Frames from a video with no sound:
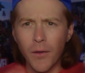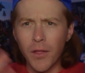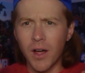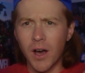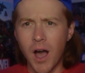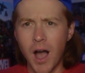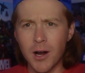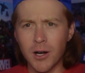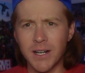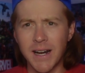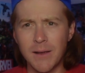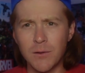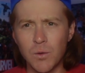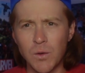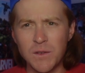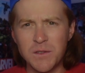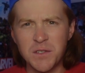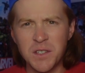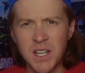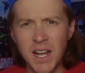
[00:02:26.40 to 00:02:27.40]
the Hunger Games
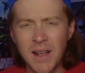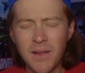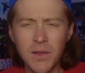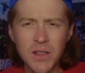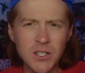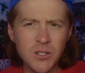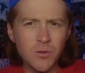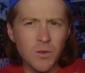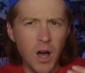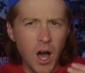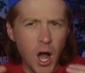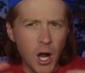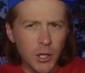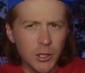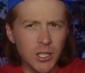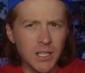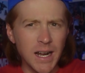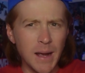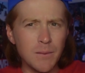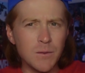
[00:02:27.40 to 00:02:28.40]
we've seen, this
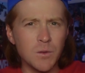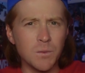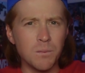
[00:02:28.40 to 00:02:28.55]
Hunger Games